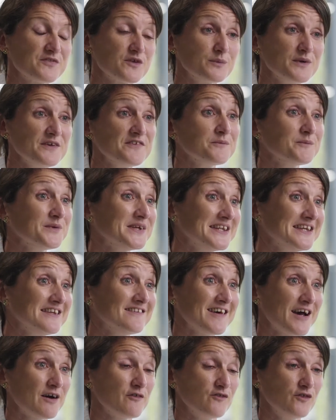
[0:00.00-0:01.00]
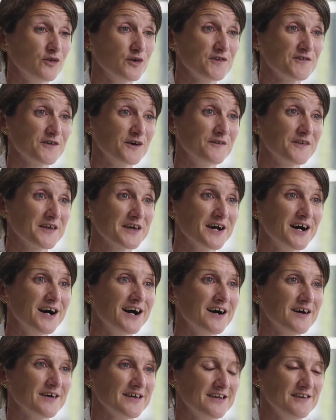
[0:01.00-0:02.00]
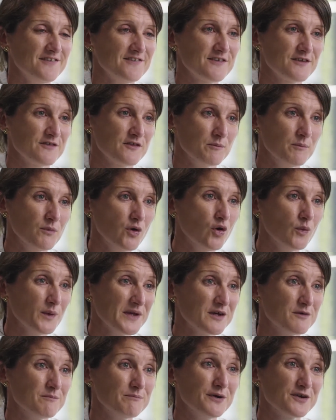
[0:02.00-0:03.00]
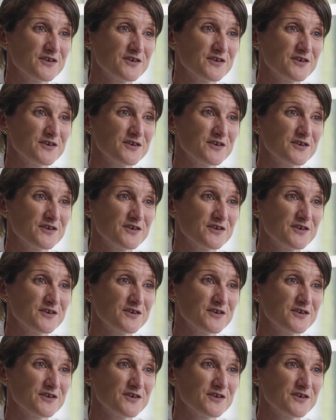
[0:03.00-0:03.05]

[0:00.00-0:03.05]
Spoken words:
The reason we need downforce on the car is the more we can